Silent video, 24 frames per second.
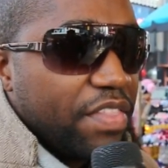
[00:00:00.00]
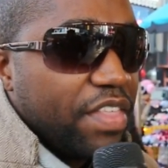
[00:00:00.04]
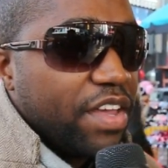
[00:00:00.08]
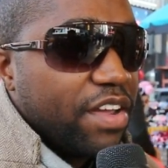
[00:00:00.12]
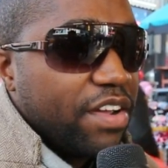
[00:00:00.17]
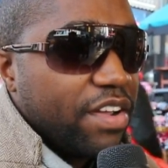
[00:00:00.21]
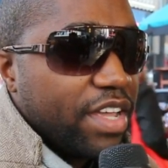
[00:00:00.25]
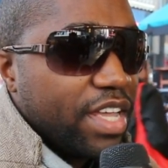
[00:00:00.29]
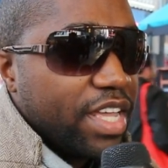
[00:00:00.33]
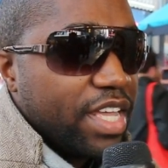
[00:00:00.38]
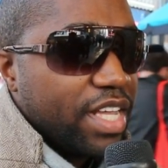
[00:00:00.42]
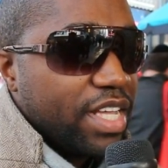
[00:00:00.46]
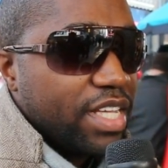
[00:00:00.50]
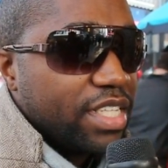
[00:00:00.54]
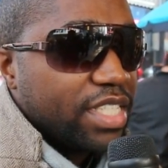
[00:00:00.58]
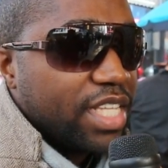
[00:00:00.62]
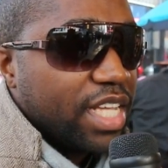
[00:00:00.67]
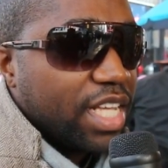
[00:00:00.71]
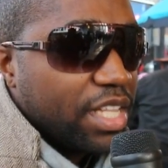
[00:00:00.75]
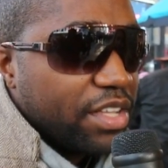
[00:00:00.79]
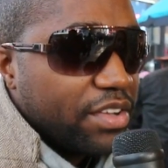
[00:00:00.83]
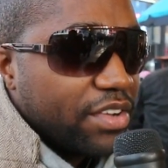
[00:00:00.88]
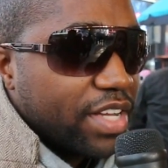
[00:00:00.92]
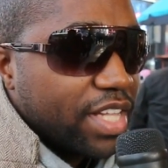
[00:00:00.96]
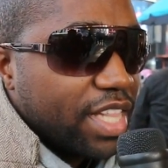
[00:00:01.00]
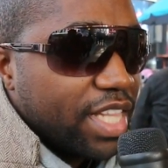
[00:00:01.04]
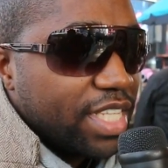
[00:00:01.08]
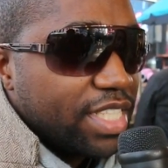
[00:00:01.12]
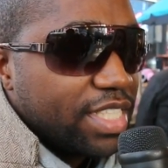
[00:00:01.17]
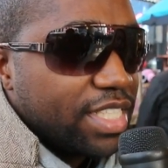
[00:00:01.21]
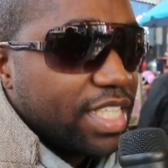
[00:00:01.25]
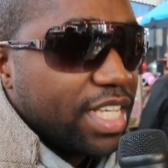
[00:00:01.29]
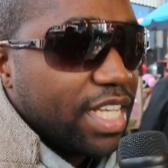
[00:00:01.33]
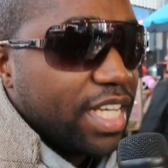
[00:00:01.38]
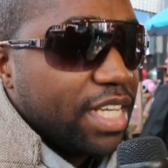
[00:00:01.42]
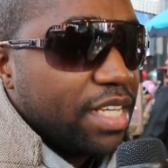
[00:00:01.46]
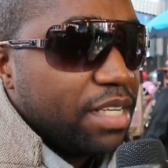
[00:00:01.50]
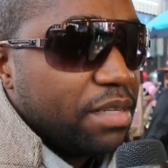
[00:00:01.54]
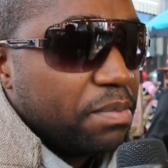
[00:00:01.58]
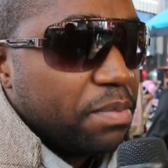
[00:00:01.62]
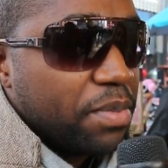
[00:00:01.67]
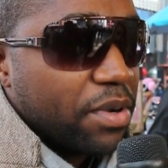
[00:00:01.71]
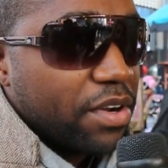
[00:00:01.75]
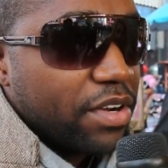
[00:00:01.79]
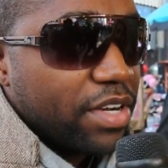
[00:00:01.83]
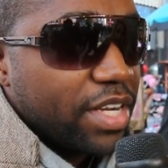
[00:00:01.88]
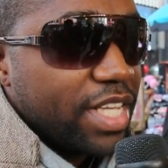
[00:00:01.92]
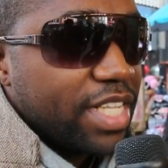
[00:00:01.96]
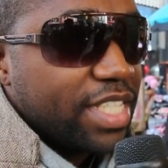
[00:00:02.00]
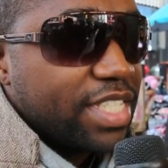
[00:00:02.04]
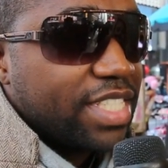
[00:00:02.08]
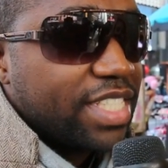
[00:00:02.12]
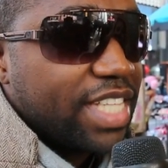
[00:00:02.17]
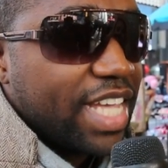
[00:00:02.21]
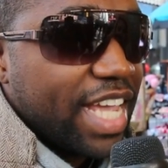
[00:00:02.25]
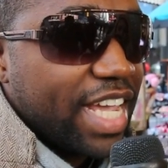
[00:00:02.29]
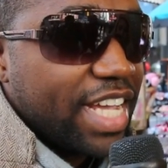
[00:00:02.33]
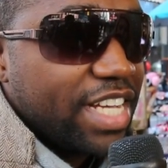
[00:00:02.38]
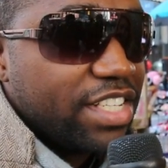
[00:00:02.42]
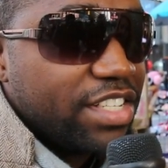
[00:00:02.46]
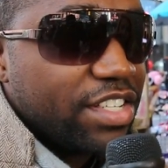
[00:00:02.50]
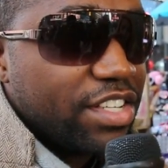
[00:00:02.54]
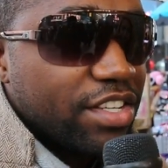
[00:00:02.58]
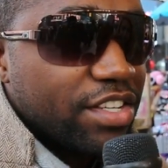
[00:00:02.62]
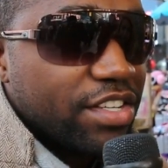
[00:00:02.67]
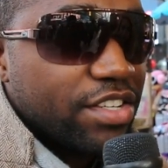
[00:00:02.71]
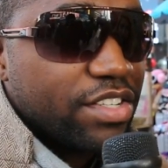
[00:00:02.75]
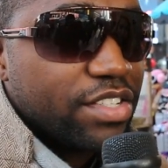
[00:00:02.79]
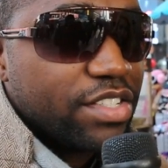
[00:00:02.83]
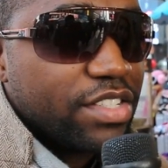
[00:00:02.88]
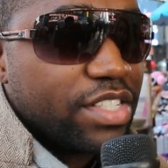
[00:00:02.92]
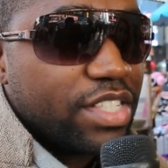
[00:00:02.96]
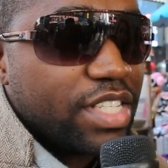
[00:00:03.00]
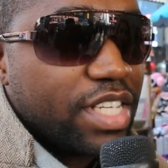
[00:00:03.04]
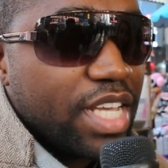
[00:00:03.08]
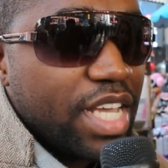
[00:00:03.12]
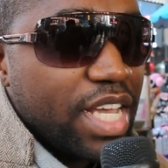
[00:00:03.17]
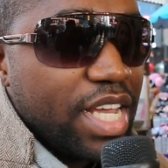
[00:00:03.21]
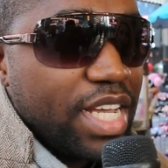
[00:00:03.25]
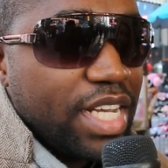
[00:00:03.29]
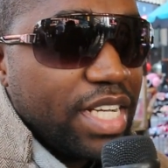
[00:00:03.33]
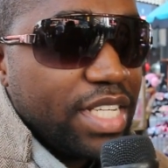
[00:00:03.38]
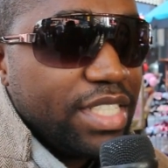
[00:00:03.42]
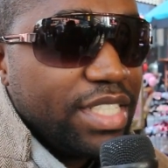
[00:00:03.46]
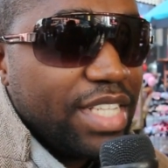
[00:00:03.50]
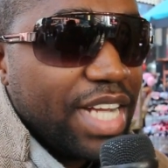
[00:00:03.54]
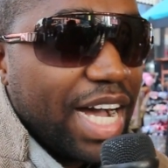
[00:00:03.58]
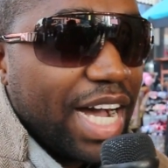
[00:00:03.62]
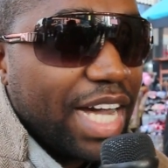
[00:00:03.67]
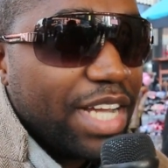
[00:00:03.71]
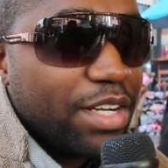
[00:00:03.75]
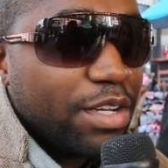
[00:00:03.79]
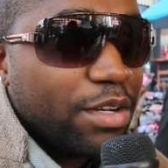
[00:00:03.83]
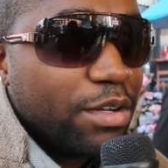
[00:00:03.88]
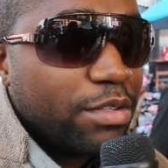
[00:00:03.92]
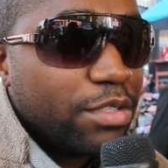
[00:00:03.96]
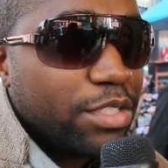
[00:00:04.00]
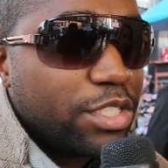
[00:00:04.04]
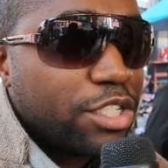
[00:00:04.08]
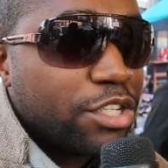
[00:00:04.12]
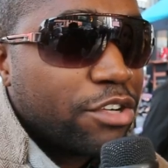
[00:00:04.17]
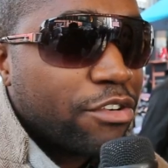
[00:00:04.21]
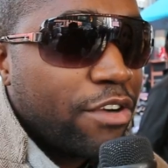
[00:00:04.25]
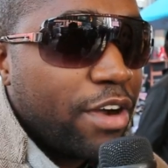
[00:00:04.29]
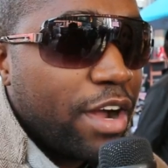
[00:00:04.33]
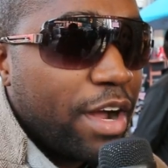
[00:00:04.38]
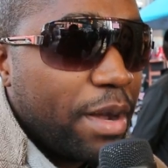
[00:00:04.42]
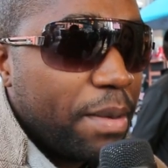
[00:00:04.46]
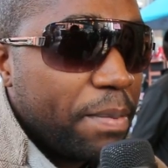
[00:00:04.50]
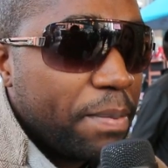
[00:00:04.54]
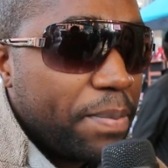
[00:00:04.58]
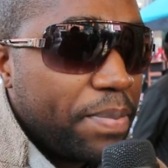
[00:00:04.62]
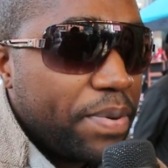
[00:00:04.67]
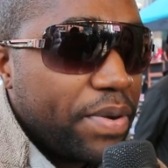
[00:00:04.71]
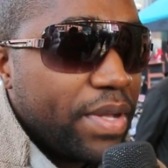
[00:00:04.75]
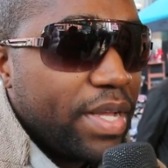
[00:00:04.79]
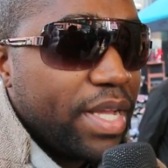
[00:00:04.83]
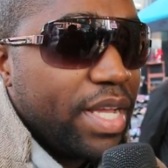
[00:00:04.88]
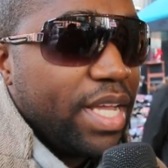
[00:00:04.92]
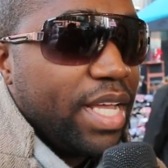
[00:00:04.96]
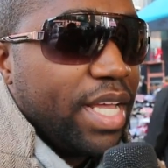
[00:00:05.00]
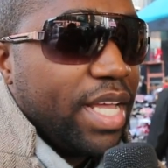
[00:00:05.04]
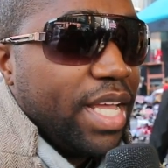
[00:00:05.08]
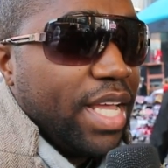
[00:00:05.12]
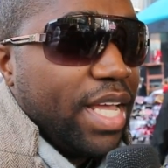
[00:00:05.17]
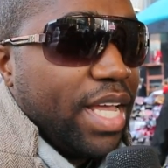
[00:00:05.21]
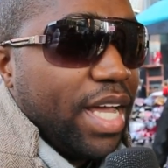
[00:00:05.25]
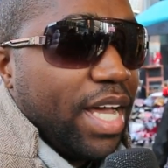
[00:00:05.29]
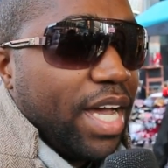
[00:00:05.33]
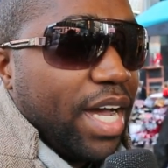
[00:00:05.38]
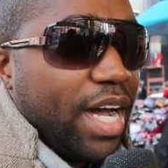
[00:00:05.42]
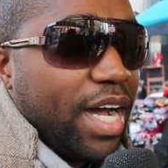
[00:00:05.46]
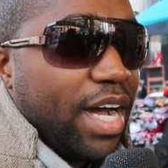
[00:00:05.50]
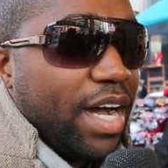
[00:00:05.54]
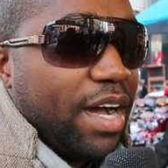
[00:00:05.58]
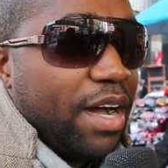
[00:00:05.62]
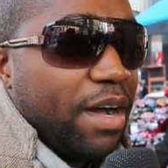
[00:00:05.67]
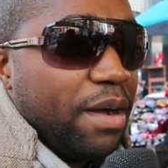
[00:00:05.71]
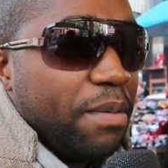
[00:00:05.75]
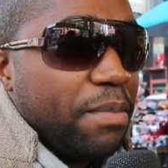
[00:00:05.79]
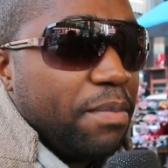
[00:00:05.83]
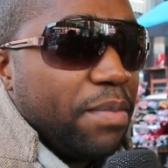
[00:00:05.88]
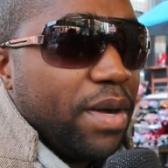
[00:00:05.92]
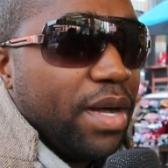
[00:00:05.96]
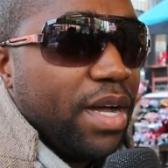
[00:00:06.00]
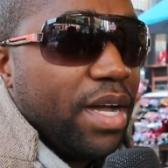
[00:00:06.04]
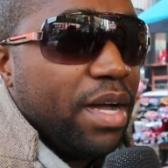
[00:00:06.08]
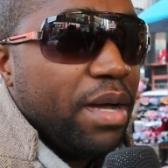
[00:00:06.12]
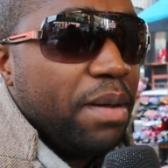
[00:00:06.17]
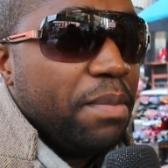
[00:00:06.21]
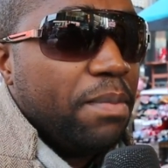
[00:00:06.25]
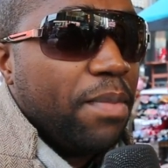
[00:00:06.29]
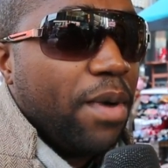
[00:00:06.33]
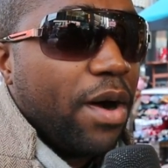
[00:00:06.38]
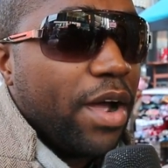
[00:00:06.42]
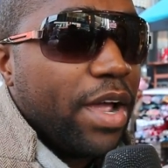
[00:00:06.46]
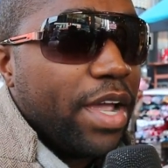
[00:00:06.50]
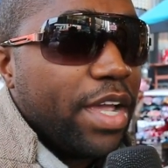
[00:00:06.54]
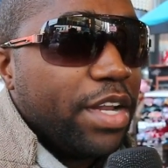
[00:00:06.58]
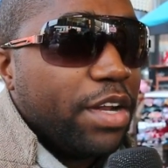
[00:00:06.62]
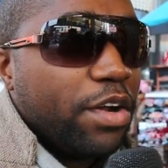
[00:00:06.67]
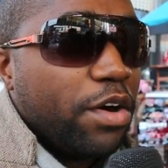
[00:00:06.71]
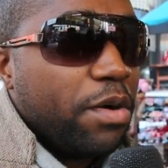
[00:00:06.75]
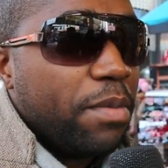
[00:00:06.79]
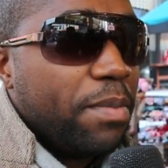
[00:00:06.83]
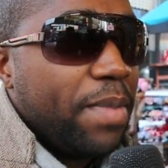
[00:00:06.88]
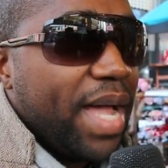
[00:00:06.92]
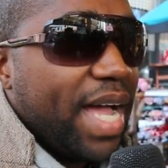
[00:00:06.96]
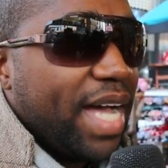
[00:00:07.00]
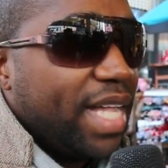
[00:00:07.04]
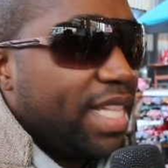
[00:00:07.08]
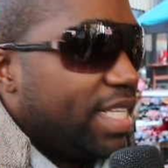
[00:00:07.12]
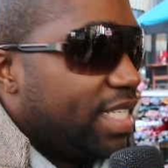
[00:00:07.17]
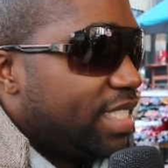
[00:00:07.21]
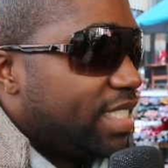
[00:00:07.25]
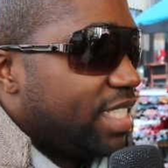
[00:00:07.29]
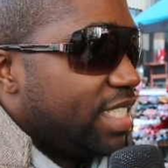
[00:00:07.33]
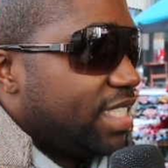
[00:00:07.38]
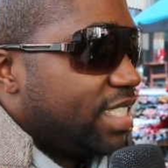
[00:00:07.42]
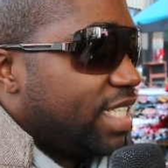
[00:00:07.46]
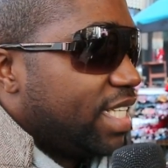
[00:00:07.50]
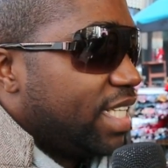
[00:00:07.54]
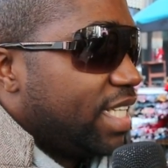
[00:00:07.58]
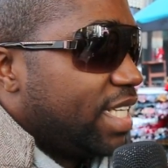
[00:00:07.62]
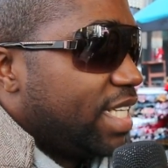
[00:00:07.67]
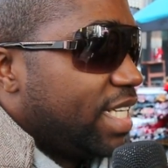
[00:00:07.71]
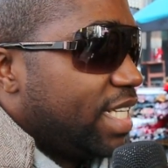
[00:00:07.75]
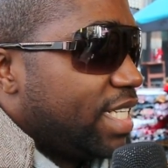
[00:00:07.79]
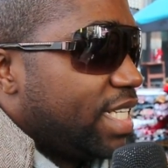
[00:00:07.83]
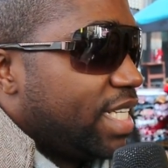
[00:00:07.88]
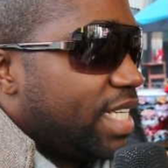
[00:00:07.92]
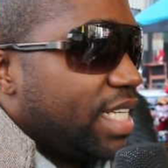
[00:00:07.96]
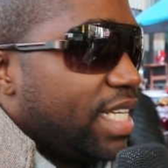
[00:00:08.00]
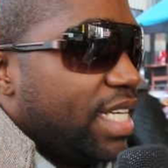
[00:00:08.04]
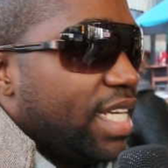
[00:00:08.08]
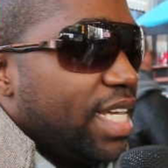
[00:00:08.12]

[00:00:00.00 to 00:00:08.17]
there is Hillary Clinton, Bernie Sanders, Donald Trump, um, Martin O'Malley. Is he still in it?